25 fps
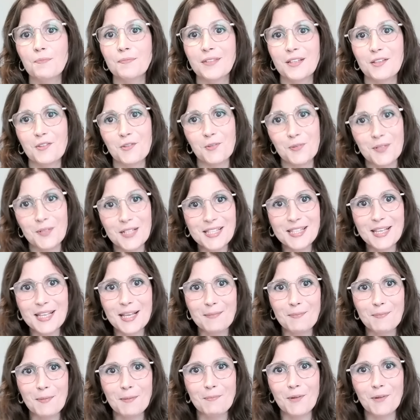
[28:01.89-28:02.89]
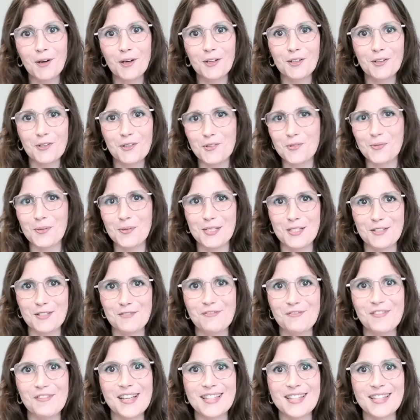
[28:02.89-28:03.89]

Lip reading: the three-statement model to advanced